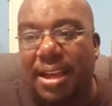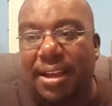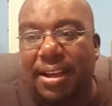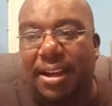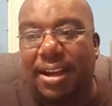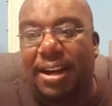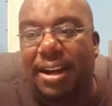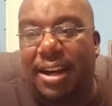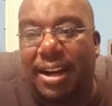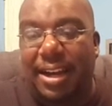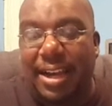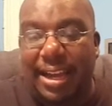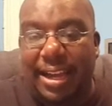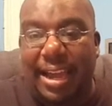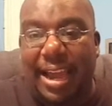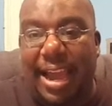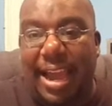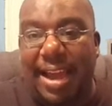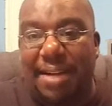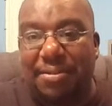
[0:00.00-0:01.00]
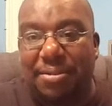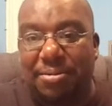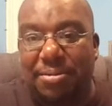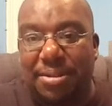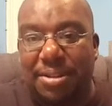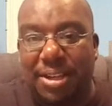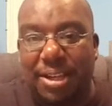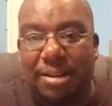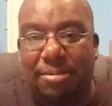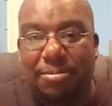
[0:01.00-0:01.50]
uh, having
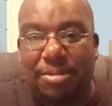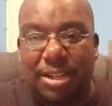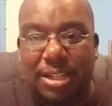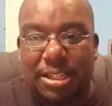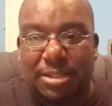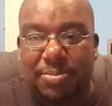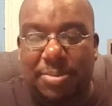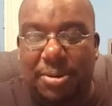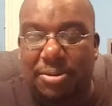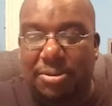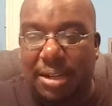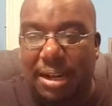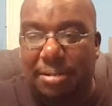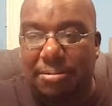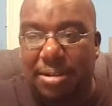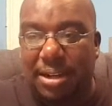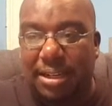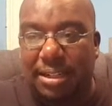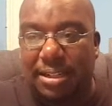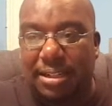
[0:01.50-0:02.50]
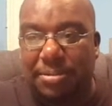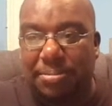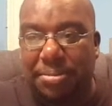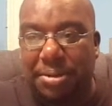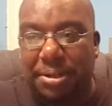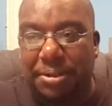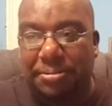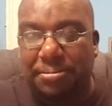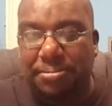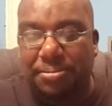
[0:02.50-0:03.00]
with him, where he spoke directly to
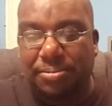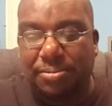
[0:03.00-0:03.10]
me.